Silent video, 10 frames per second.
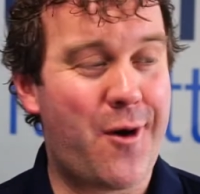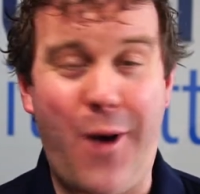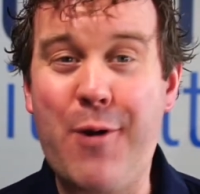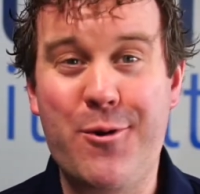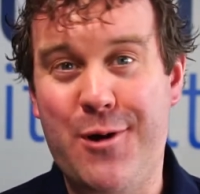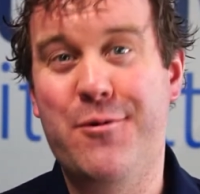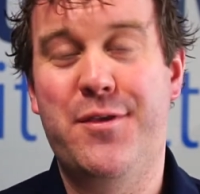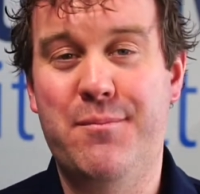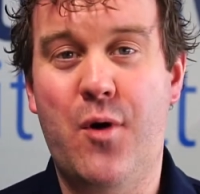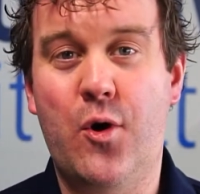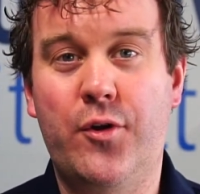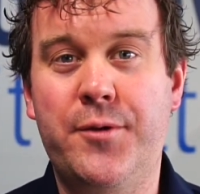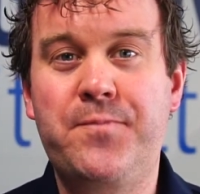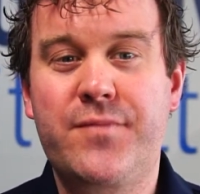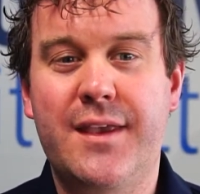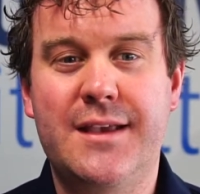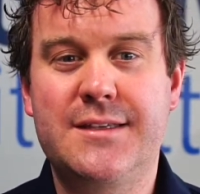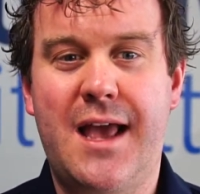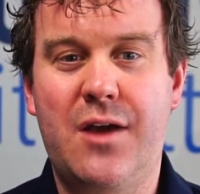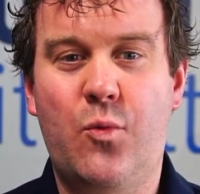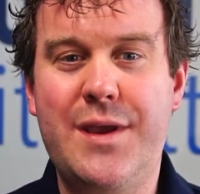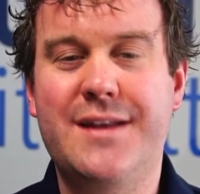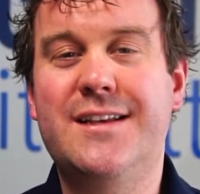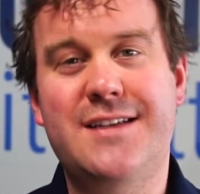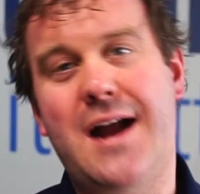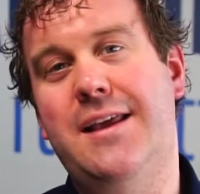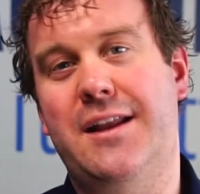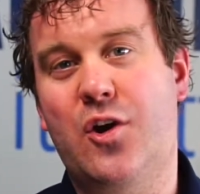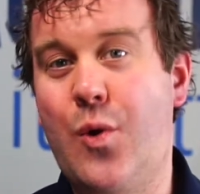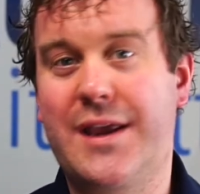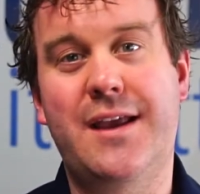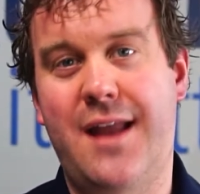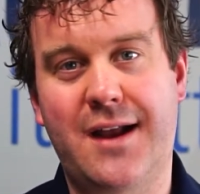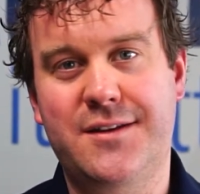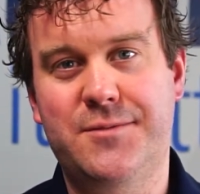why we went with the mold, is that we can design in a quick connect.